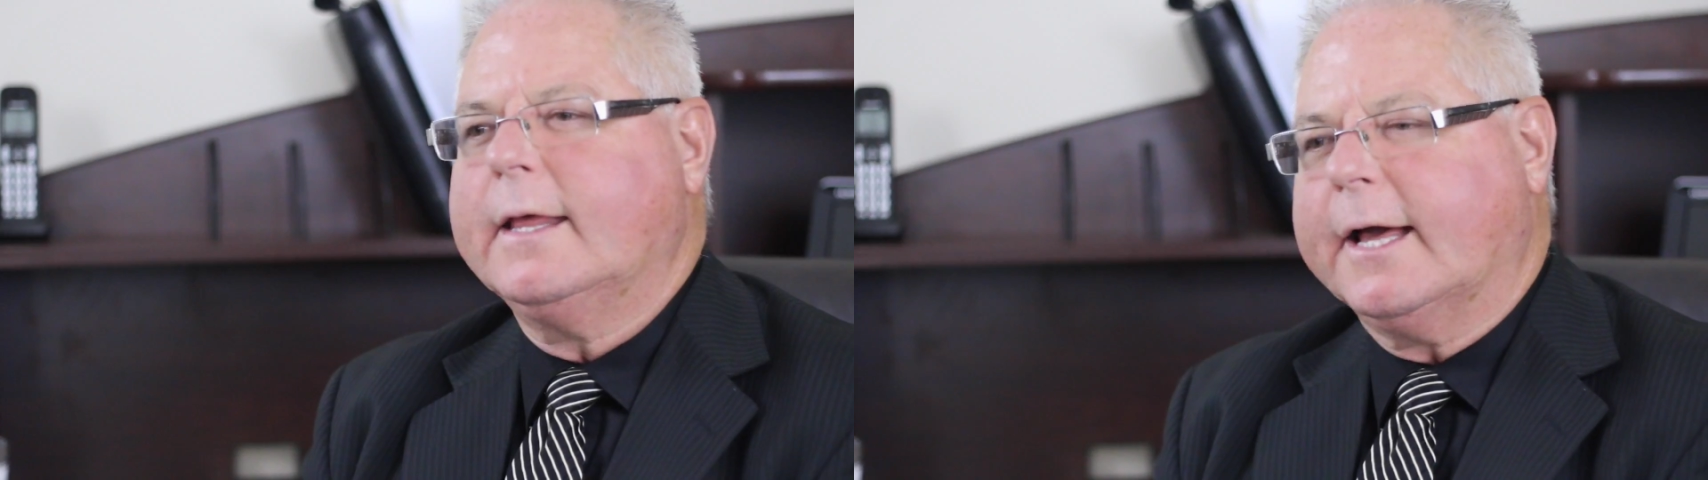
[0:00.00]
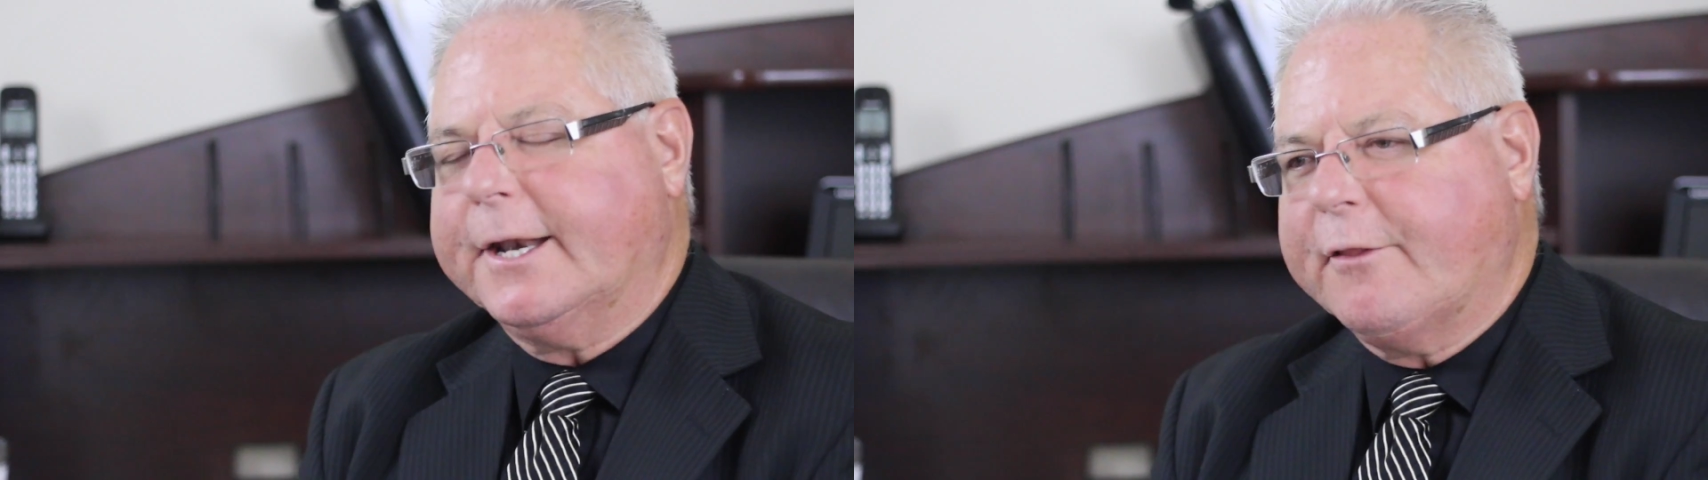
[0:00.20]

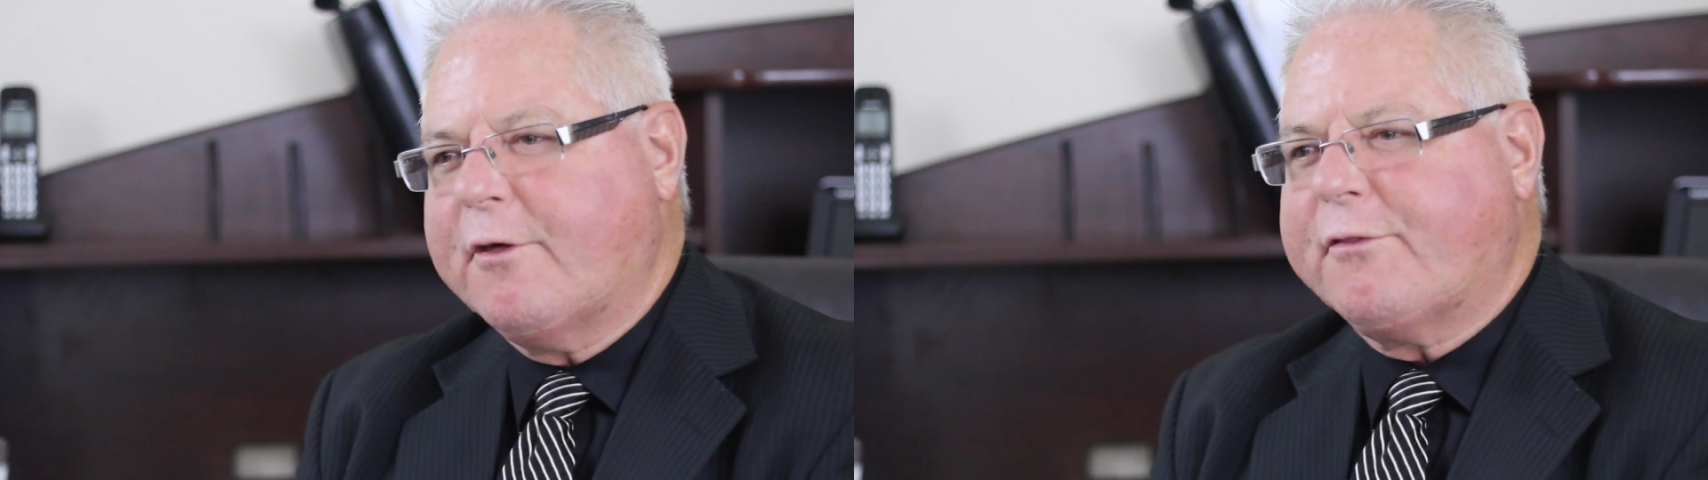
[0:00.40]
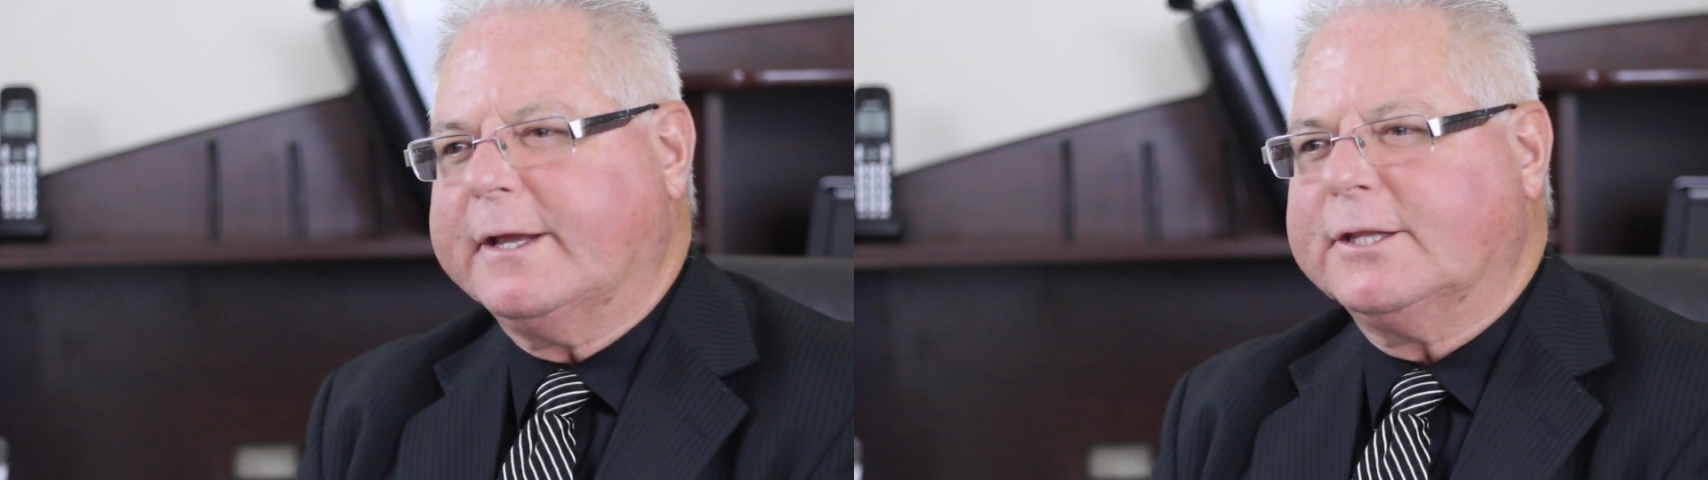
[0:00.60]

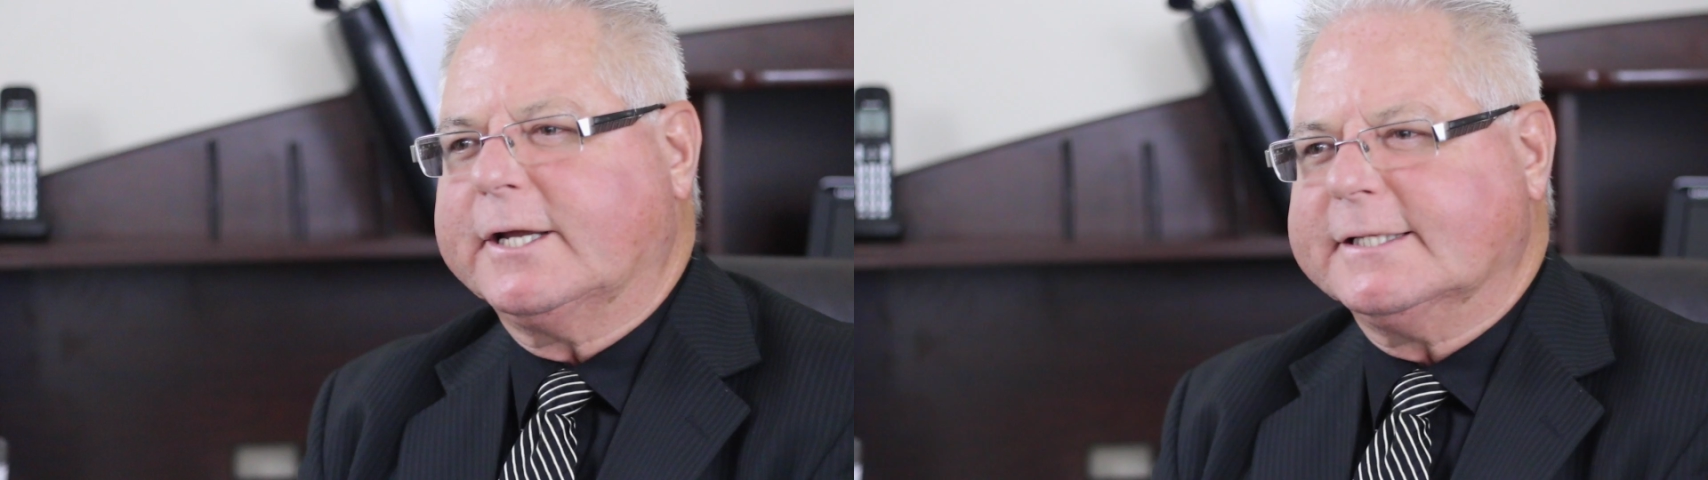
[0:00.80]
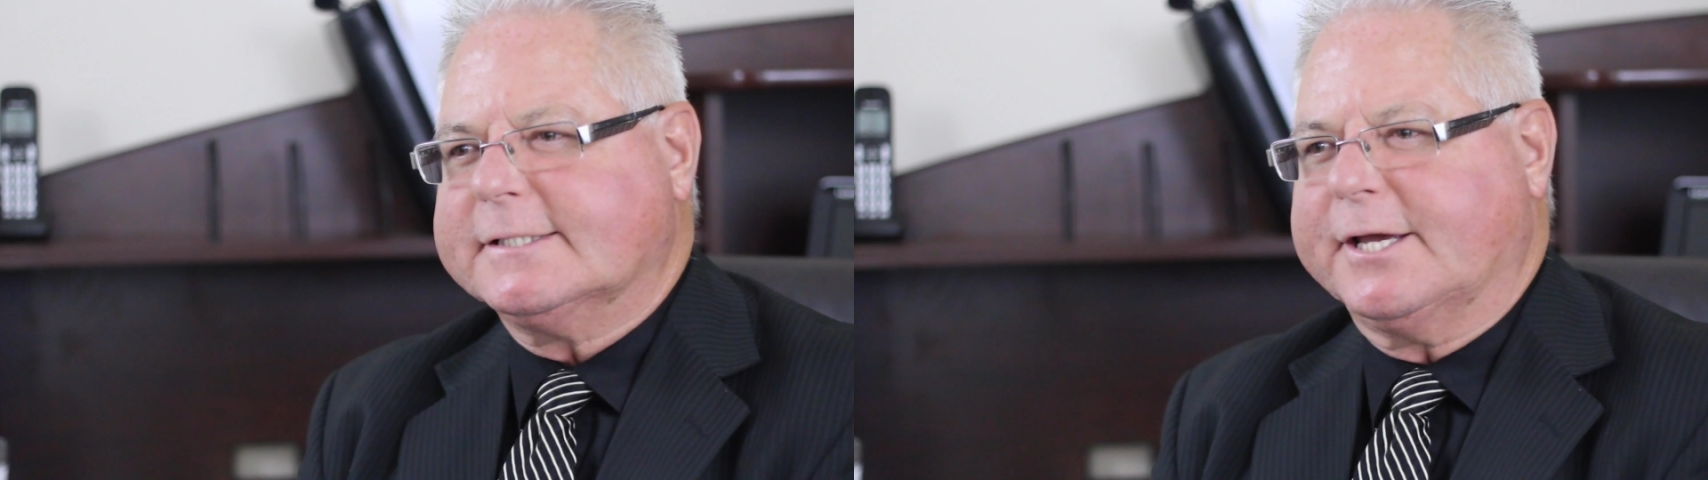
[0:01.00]
Another thing to
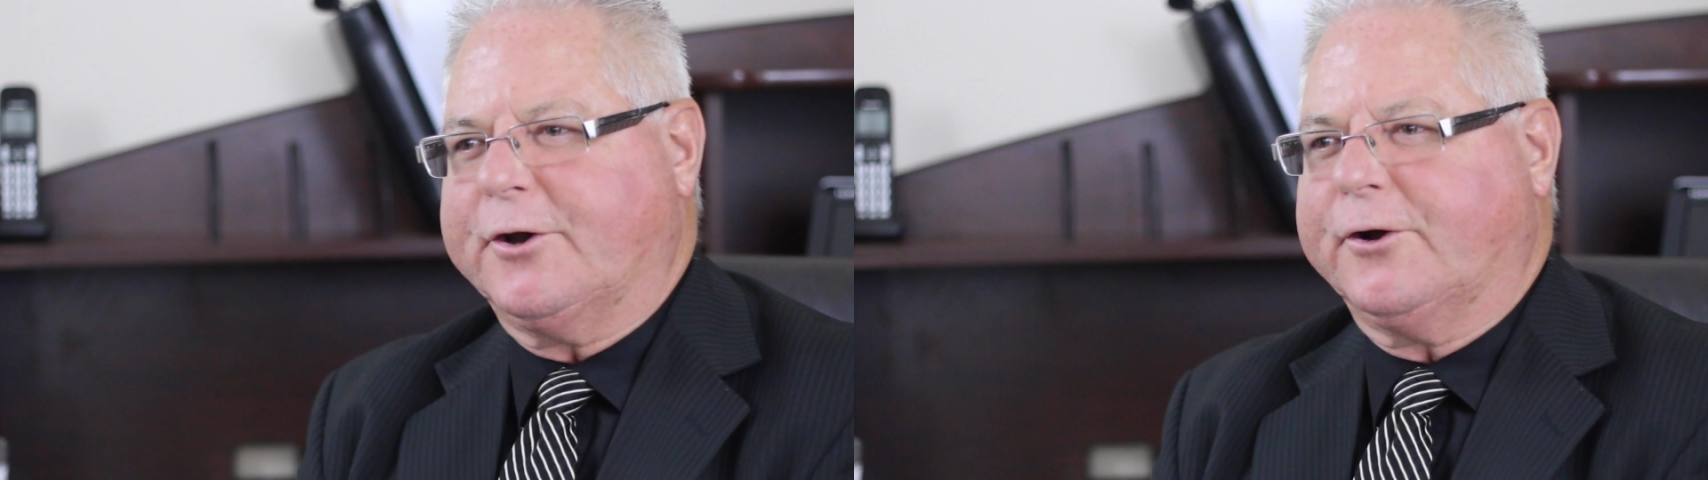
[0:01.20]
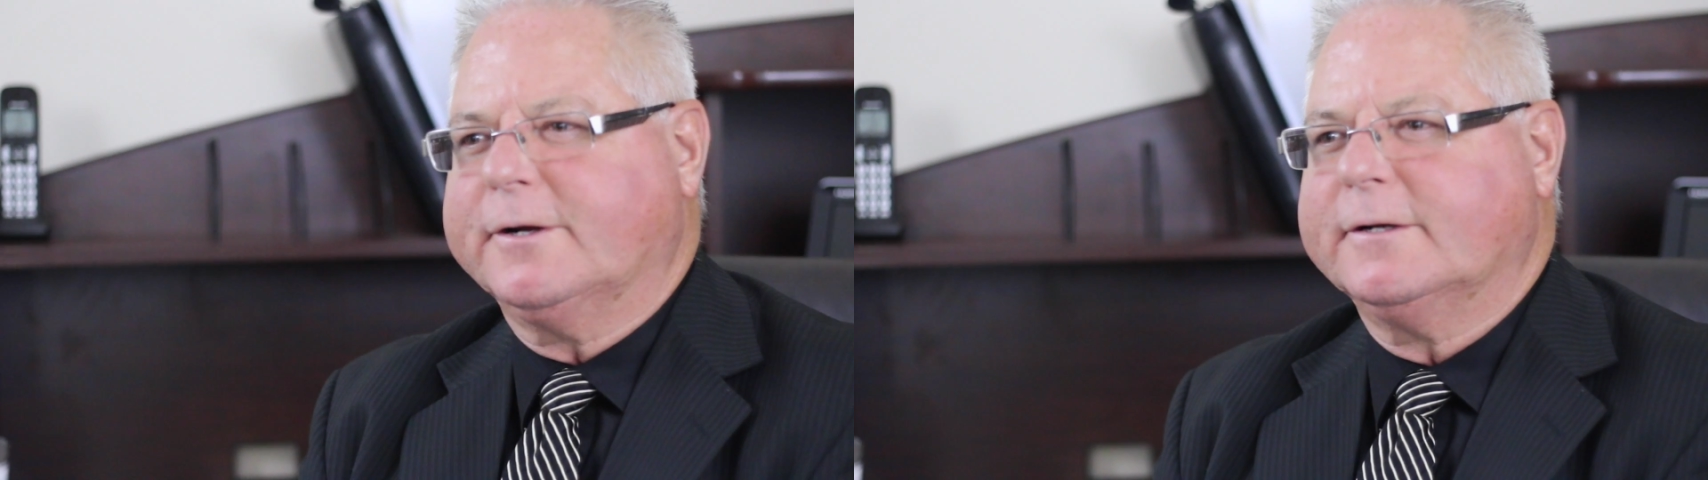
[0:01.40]

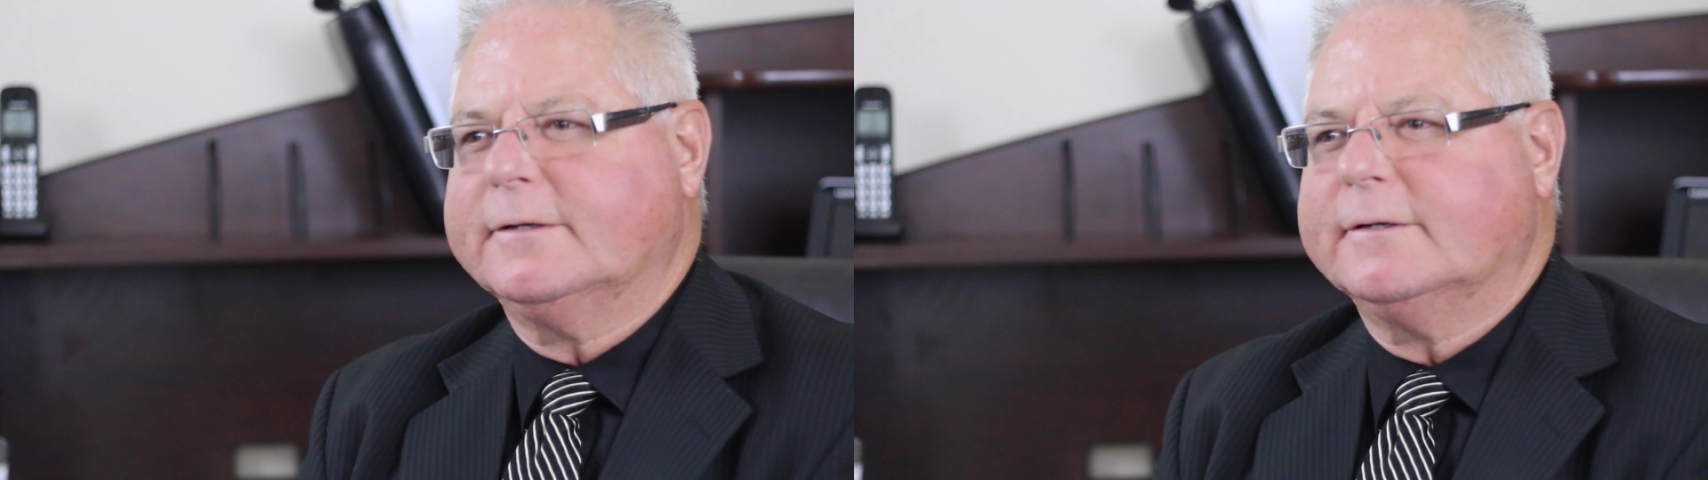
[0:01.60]
consider,